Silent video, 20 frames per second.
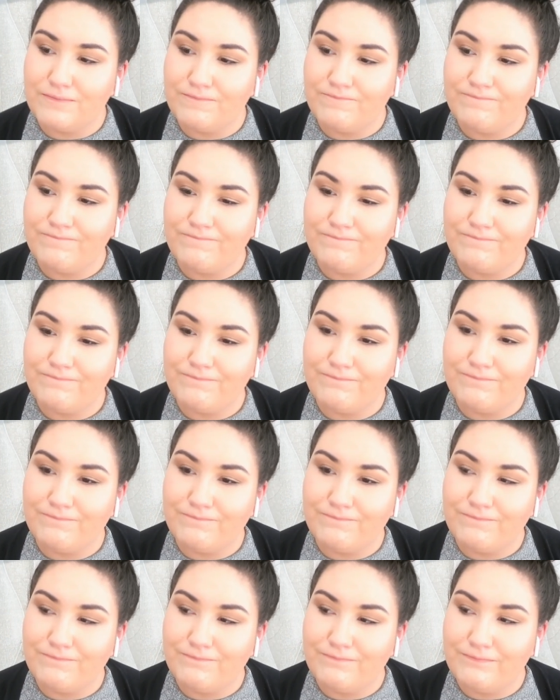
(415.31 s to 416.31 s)

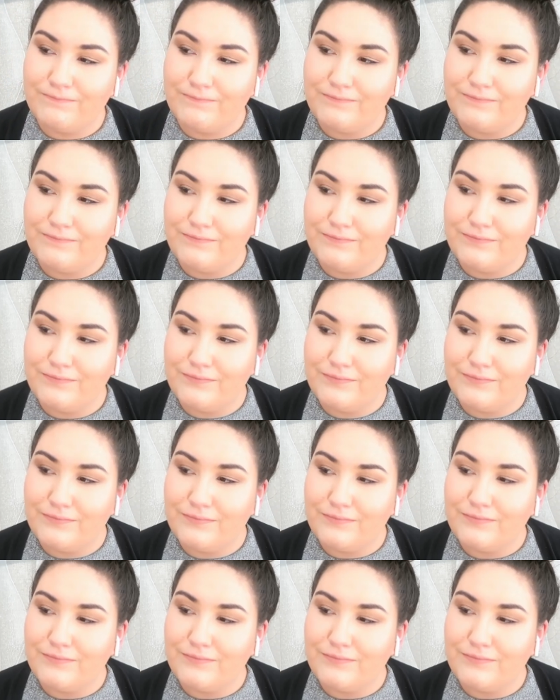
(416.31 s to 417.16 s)
(no one is talking)